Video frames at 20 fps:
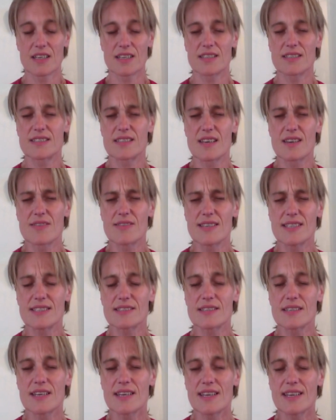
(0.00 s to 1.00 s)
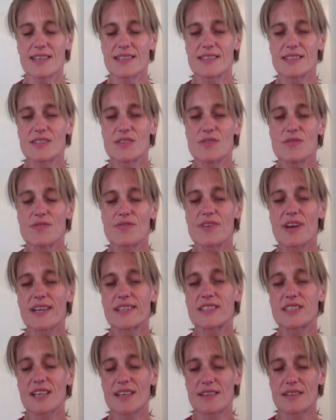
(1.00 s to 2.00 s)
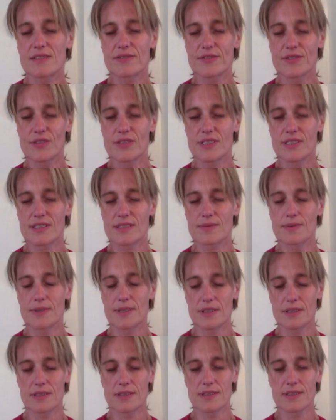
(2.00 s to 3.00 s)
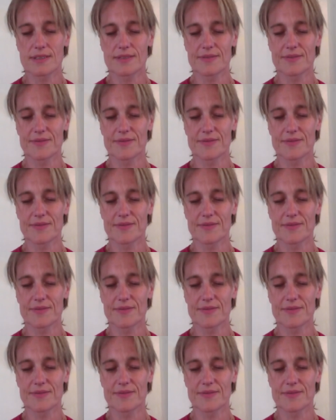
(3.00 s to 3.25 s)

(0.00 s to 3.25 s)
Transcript: as though it is too fragile for this world.